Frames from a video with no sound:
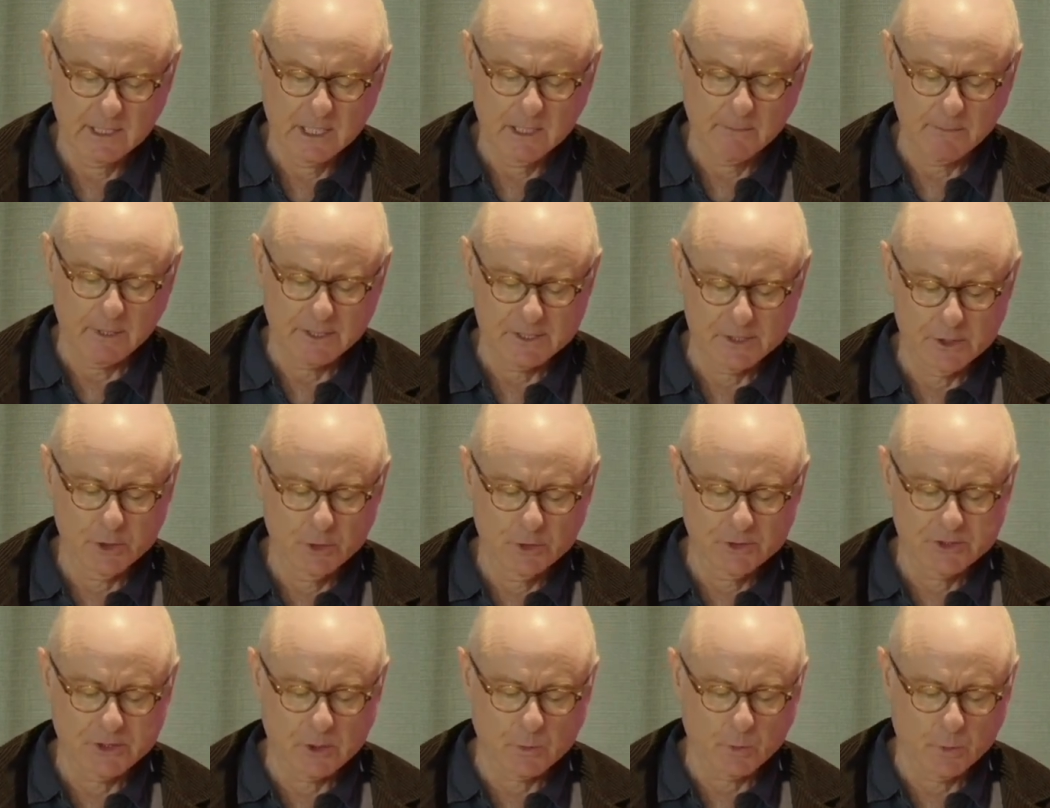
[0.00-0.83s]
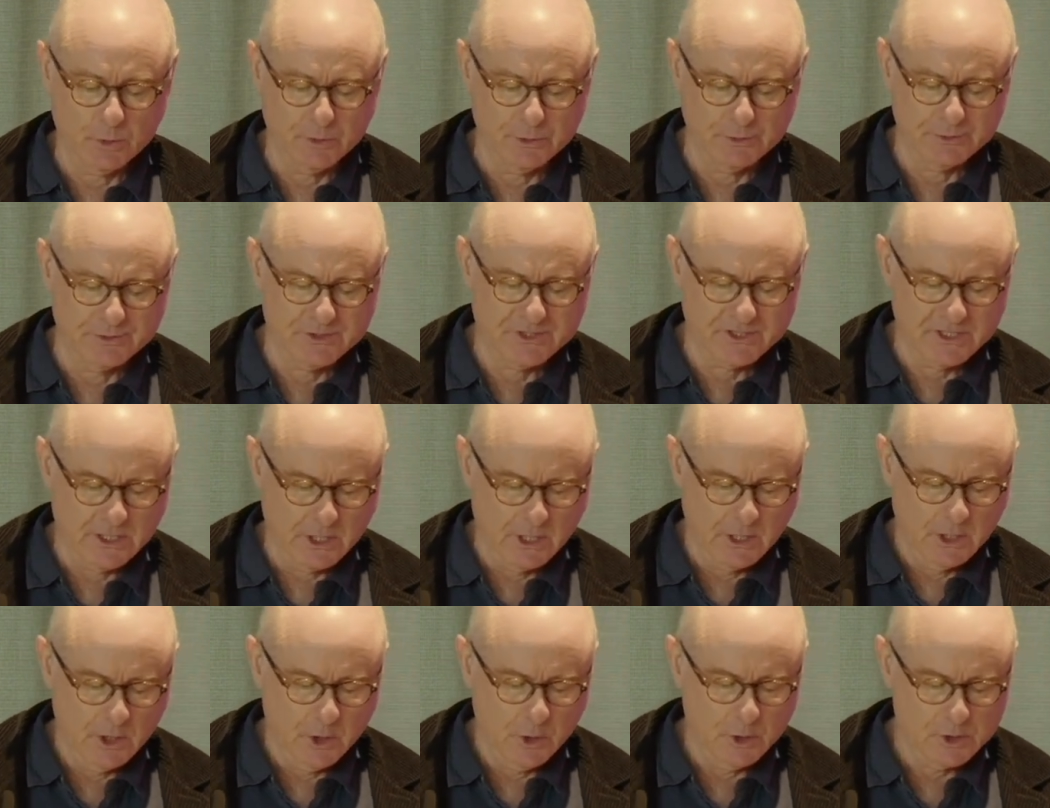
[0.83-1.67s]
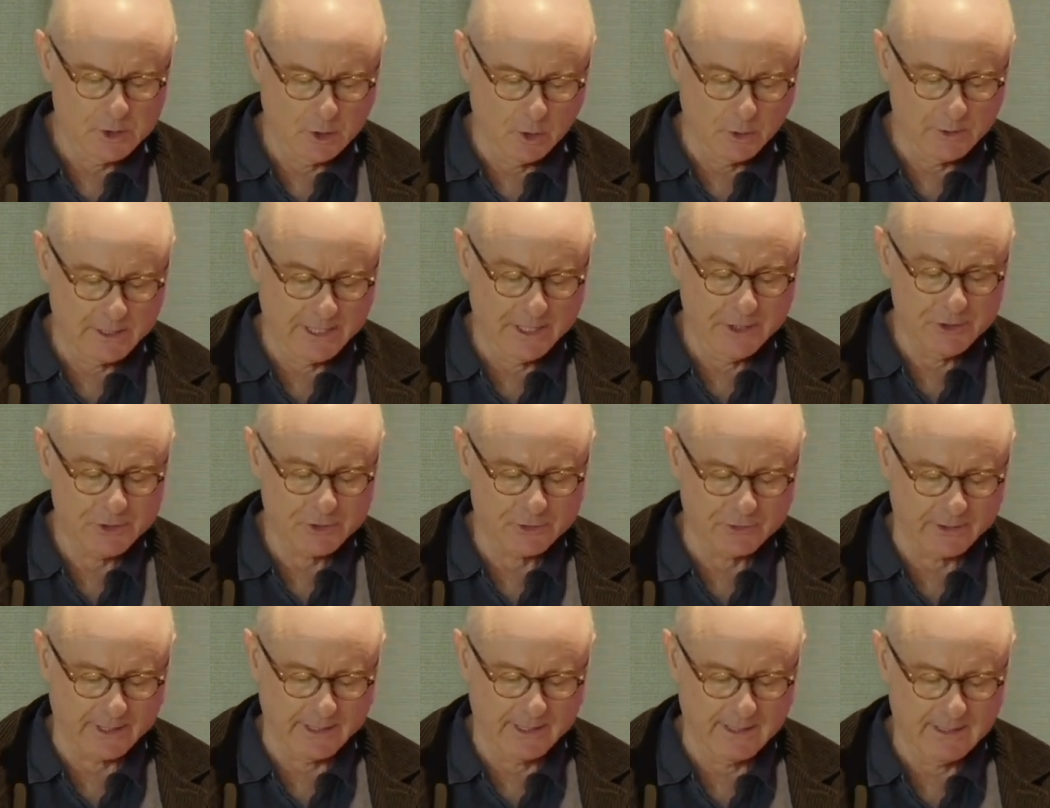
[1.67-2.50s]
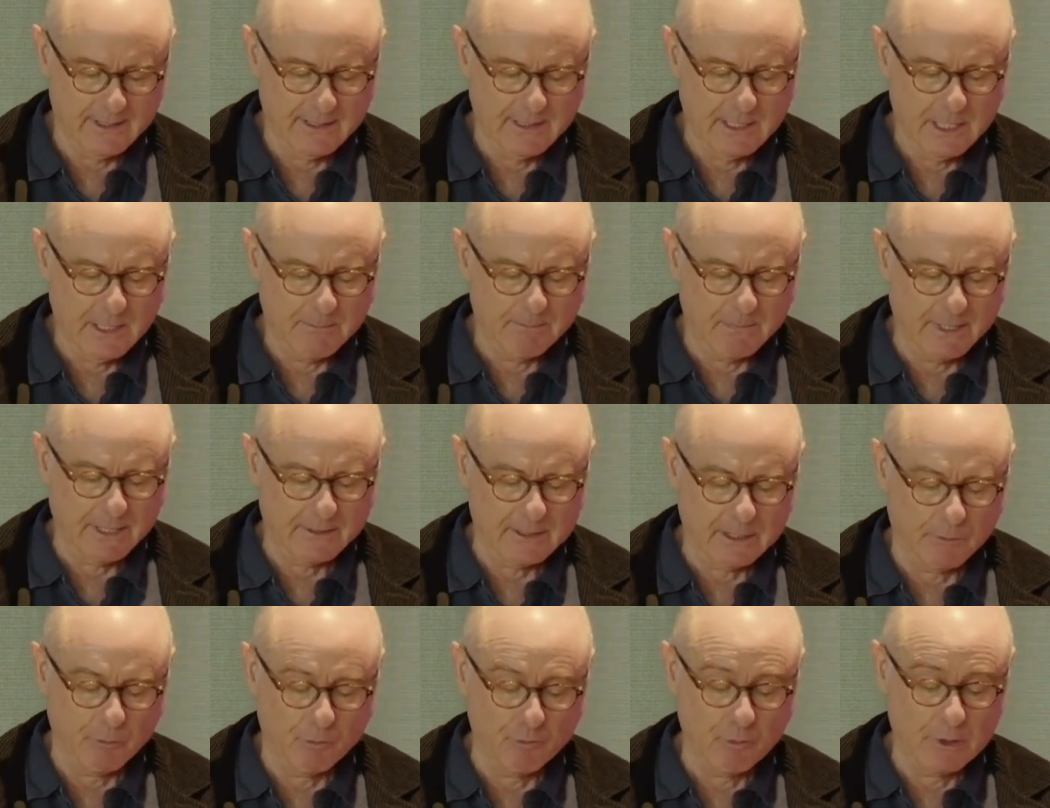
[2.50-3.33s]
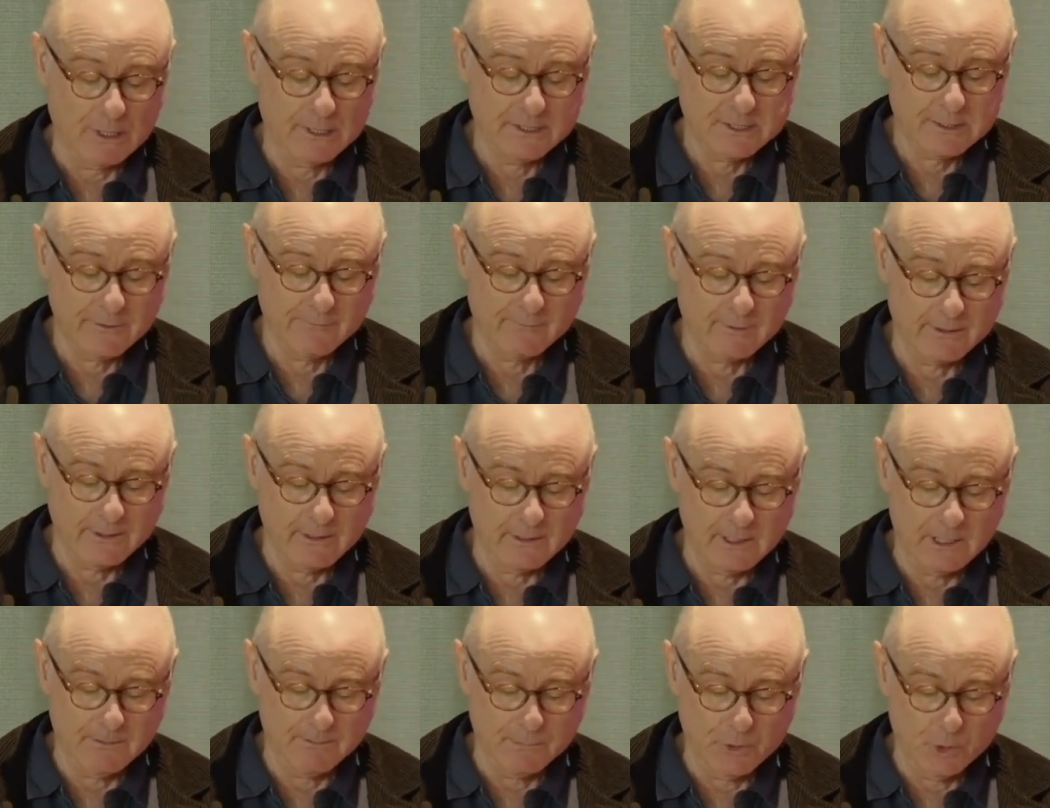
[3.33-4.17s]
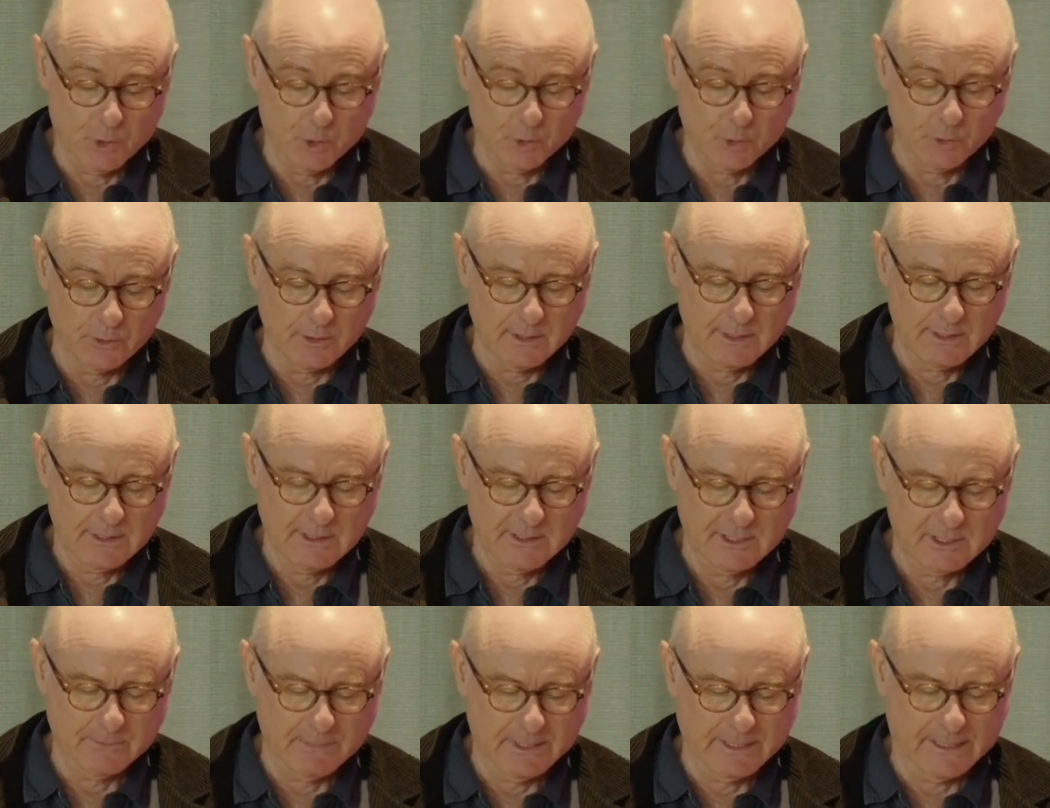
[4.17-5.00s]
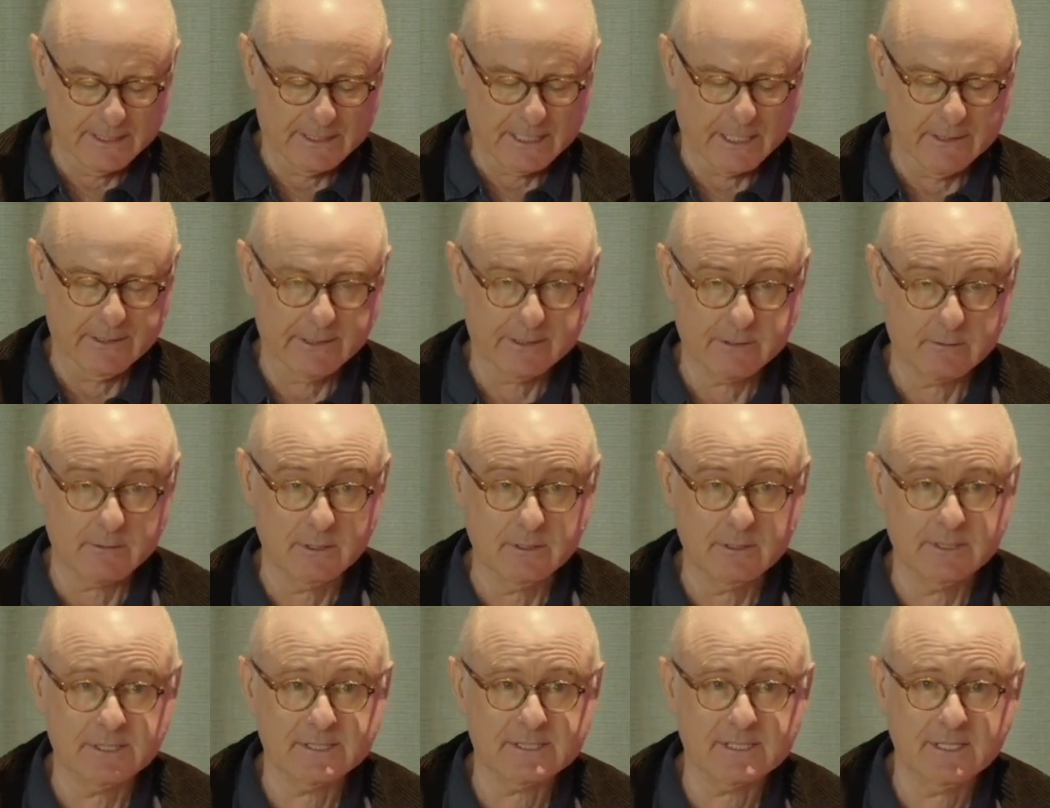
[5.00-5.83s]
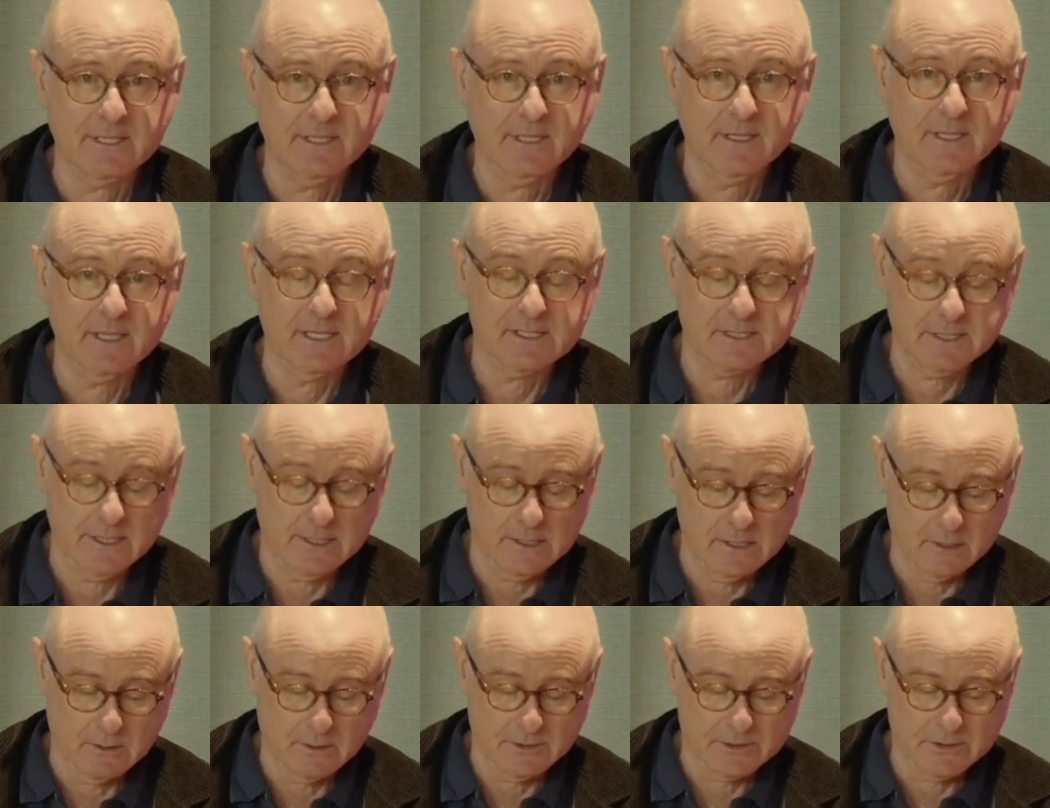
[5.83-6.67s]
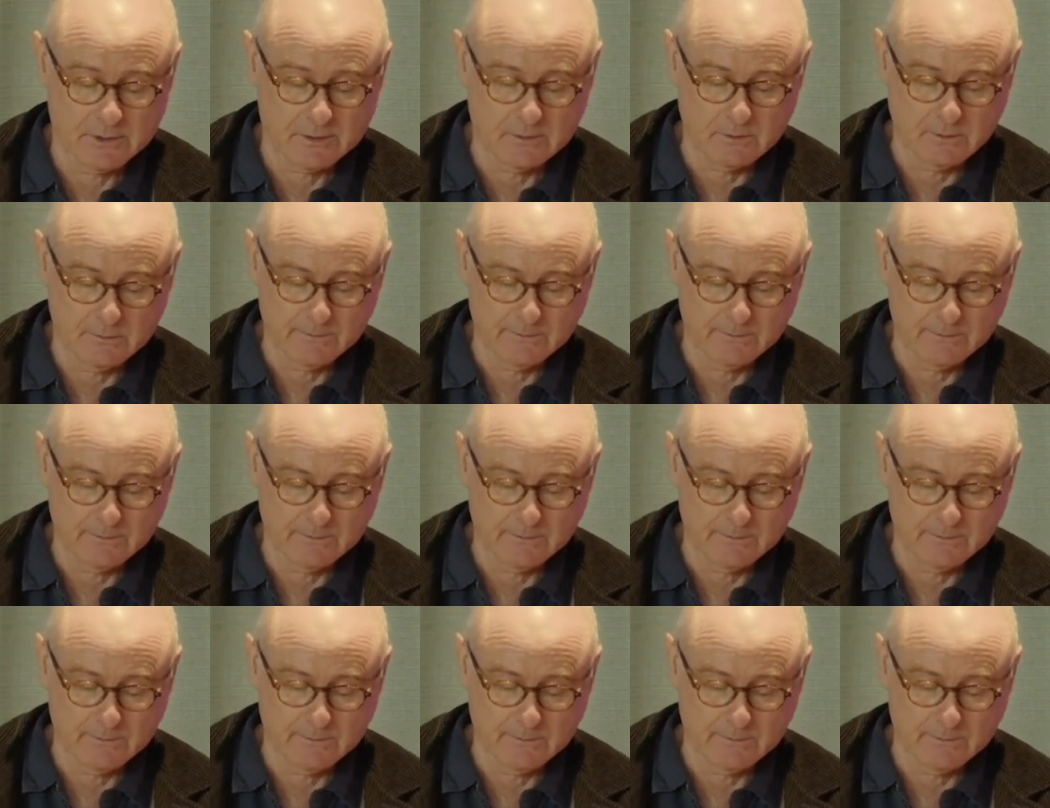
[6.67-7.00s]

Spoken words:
by using words whose long history make them relatively immune to being characterised as ideological.